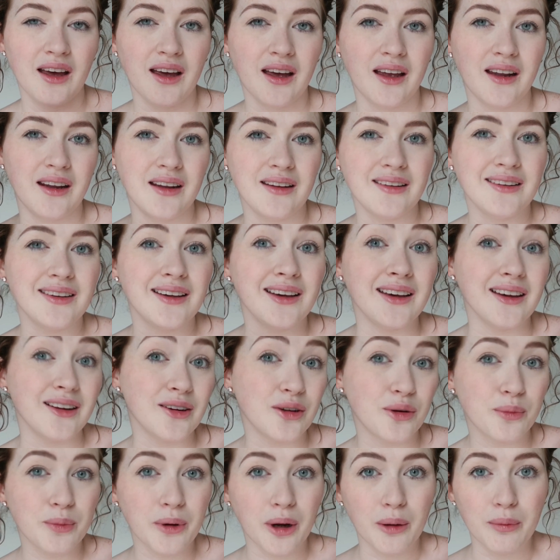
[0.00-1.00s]
an
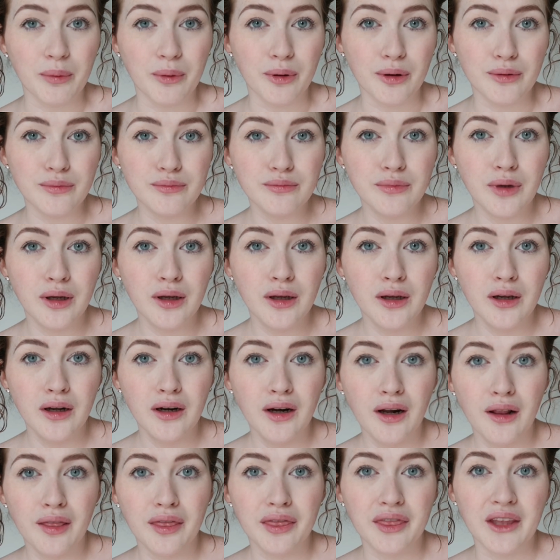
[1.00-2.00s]
internal problem,
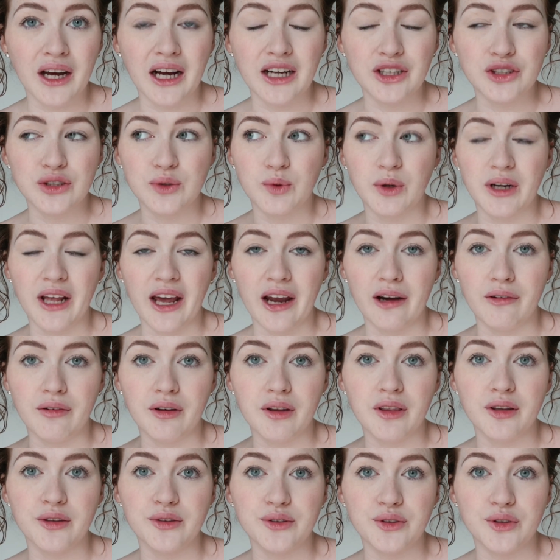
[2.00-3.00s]
that I just want
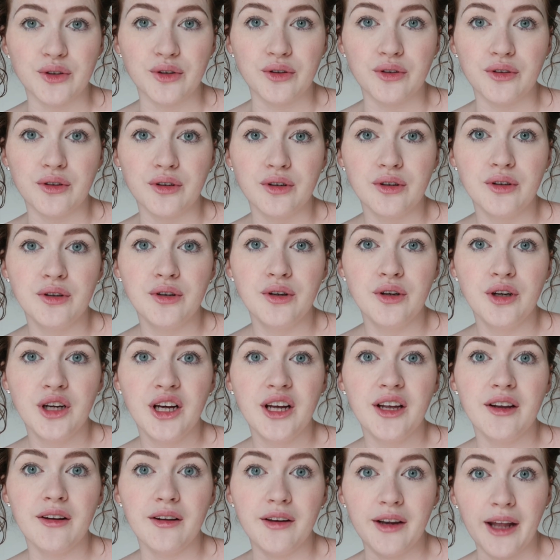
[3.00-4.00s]
everything done
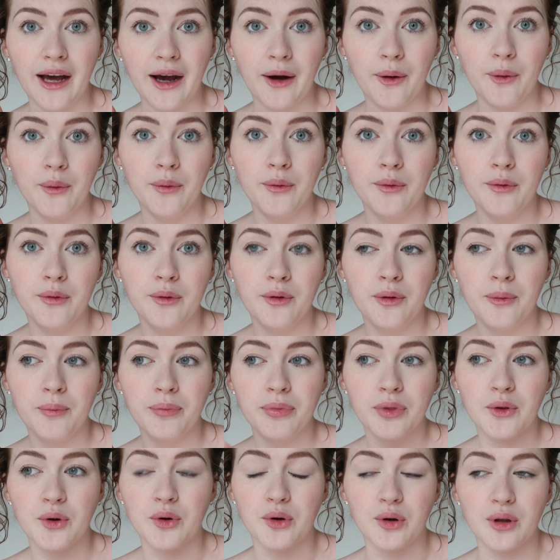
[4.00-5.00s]
now,
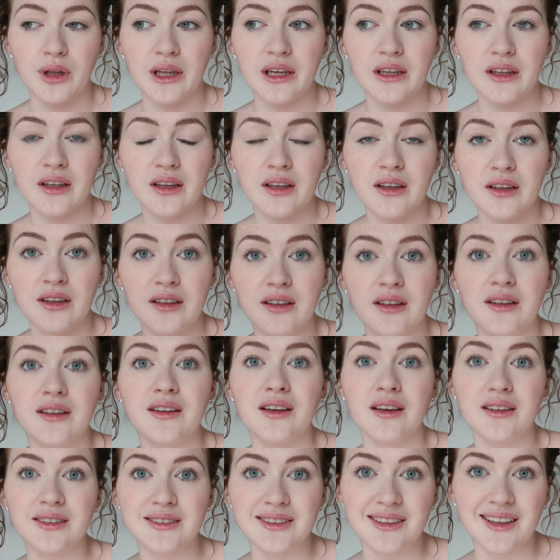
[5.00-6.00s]
or like
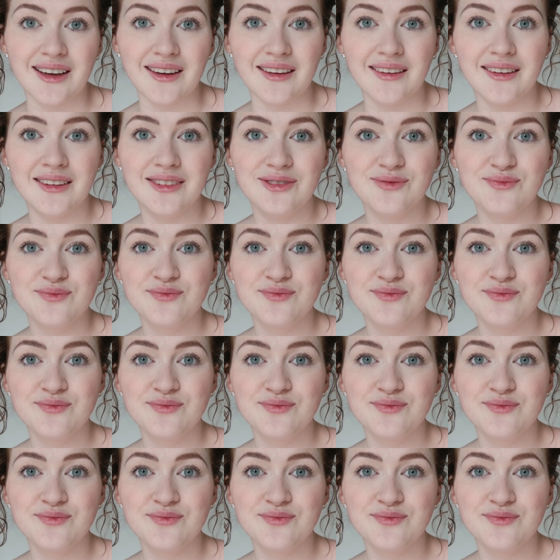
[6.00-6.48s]
yesterday.